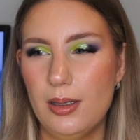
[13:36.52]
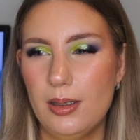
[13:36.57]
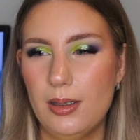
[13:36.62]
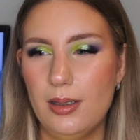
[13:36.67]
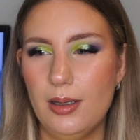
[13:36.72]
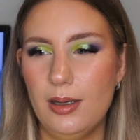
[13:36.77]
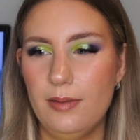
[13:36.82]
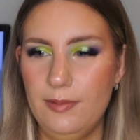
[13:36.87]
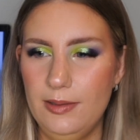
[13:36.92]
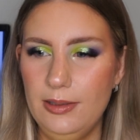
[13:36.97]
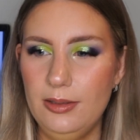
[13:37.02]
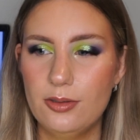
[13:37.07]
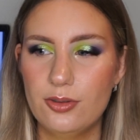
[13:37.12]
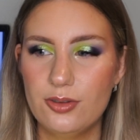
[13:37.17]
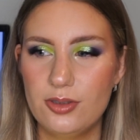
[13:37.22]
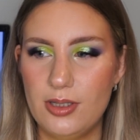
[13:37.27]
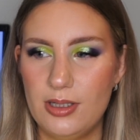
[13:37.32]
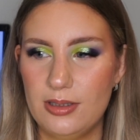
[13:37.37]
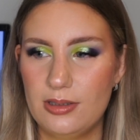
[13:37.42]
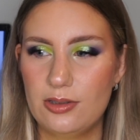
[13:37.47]
I think those
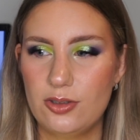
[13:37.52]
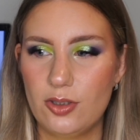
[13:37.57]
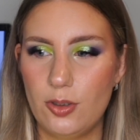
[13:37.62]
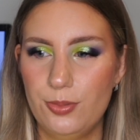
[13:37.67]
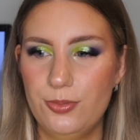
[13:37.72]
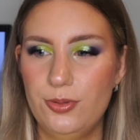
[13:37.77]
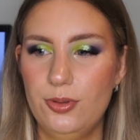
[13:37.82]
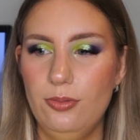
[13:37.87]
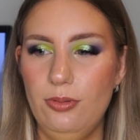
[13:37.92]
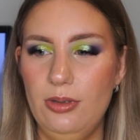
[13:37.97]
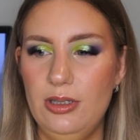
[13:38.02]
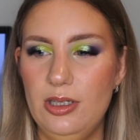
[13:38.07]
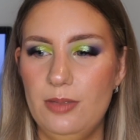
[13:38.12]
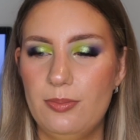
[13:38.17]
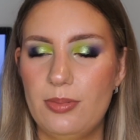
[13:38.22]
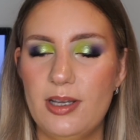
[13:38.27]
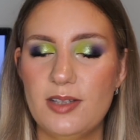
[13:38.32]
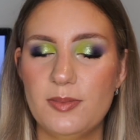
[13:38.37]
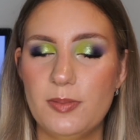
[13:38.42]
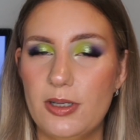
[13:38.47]
are like the top 2 indie brands,